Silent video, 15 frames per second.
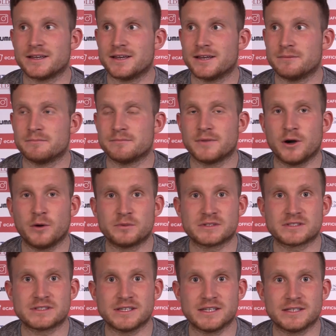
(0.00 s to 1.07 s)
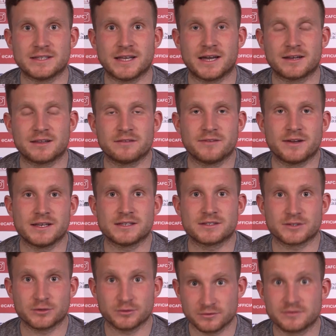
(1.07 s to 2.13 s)
Um, hope to see you down at the Valley
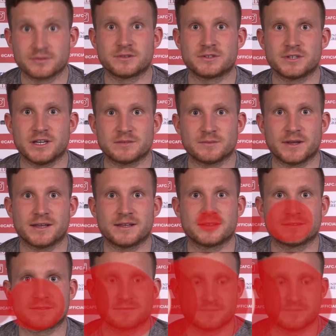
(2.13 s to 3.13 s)
soon. Cheers mate.